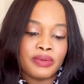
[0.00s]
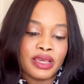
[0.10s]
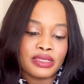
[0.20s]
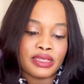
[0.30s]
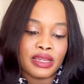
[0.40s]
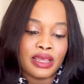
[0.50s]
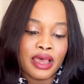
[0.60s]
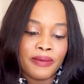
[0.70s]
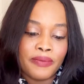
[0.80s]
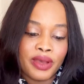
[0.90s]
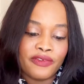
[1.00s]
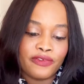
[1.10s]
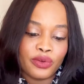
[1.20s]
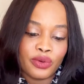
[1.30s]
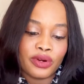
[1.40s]
as an amber
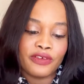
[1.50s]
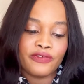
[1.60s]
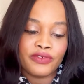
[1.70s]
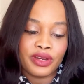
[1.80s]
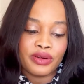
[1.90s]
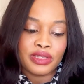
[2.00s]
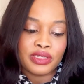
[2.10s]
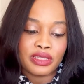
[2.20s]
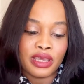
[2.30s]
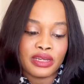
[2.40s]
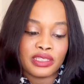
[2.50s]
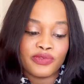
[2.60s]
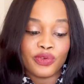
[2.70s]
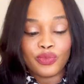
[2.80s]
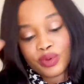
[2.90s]
floral fragrance, and it's
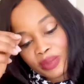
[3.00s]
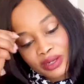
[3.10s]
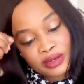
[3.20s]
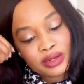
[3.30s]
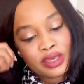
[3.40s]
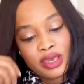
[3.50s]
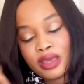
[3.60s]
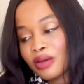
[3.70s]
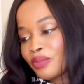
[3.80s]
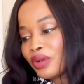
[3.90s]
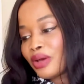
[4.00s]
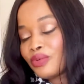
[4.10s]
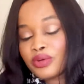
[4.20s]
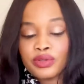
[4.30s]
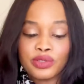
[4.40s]
for women. But I would
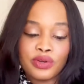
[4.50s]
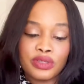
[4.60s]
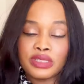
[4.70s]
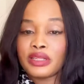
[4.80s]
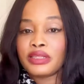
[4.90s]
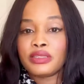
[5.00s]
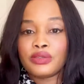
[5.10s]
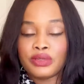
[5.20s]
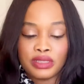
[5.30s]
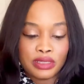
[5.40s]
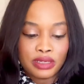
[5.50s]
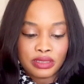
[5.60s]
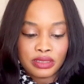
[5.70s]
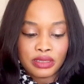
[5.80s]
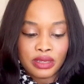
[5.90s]
also consider this
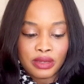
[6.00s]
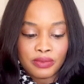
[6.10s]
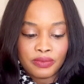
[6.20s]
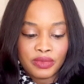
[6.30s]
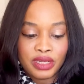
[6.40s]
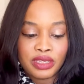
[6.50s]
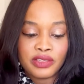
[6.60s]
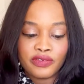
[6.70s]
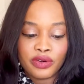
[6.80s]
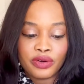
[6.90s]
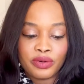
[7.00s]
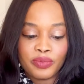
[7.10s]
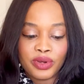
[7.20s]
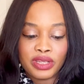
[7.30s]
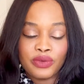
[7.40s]
unisex. It is floral,
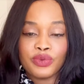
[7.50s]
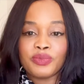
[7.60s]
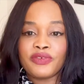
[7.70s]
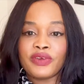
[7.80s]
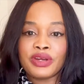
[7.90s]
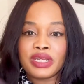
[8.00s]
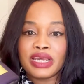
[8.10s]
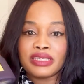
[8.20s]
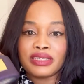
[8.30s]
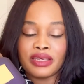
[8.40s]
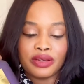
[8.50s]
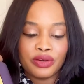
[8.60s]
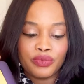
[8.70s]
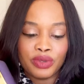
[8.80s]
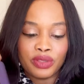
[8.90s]
but it would be very nice
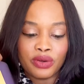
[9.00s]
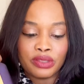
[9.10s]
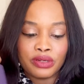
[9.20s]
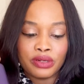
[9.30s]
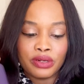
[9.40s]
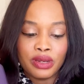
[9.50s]
layered with other,